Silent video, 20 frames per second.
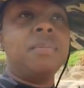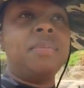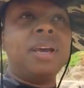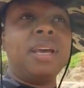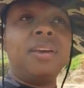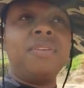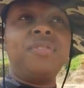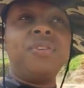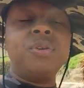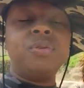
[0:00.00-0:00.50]

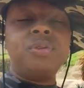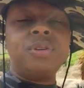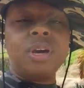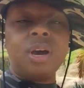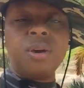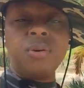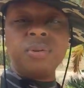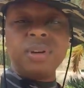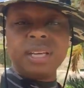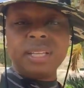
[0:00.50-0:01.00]
But if you
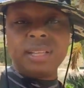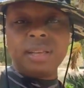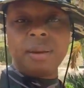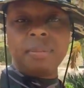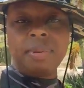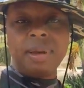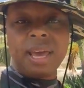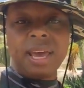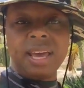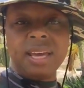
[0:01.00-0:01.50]
don't get
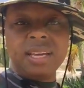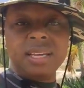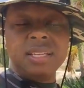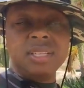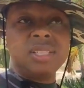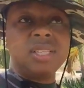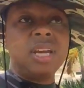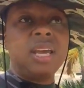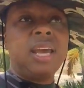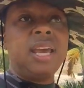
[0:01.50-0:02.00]
that
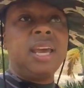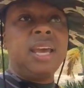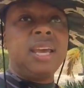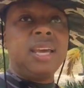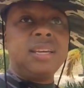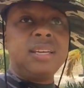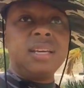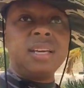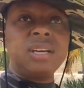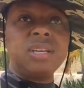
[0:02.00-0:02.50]
package,
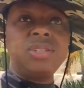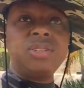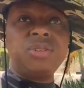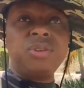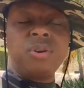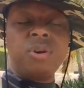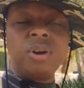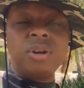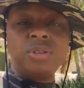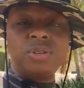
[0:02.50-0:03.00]
it does
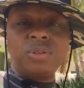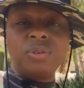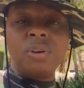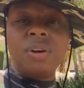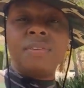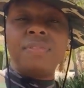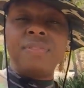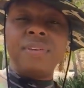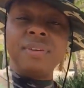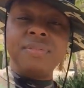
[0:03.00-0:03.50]
charge you
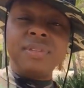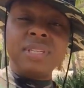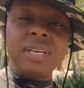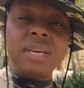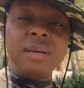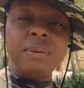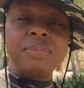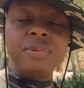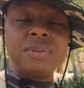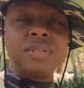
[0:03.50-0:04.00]
a
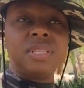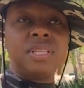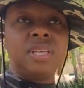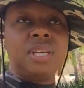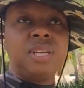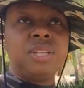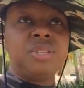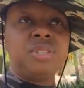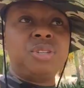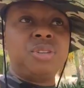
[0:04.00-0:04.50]

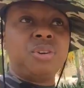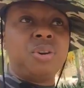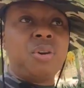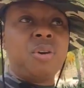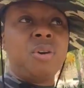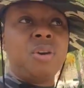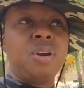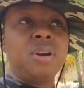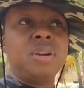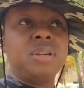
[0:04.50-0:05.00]
15%
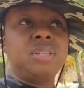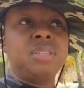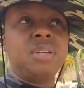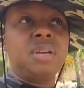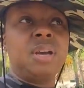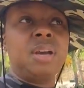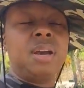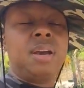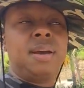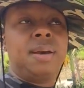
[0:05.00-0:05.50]
charge
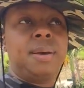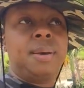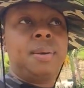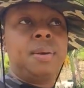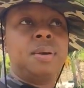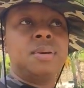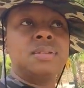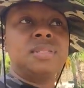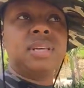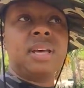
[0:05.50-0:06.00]

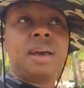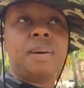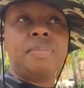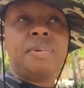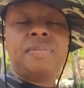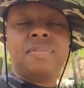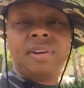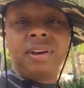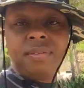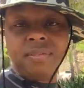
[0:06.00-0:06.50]
on top
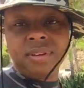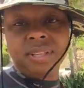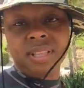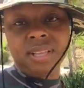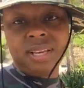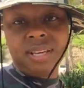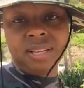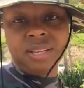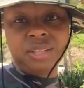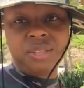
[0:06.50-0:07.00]
of
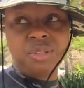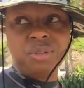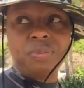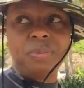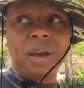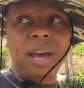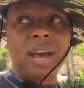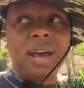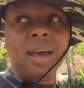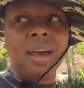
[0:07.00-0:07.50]
everything that you
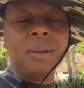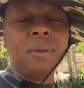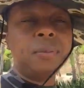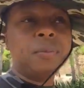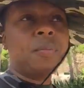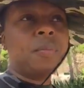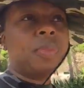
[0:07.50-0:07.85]
buy,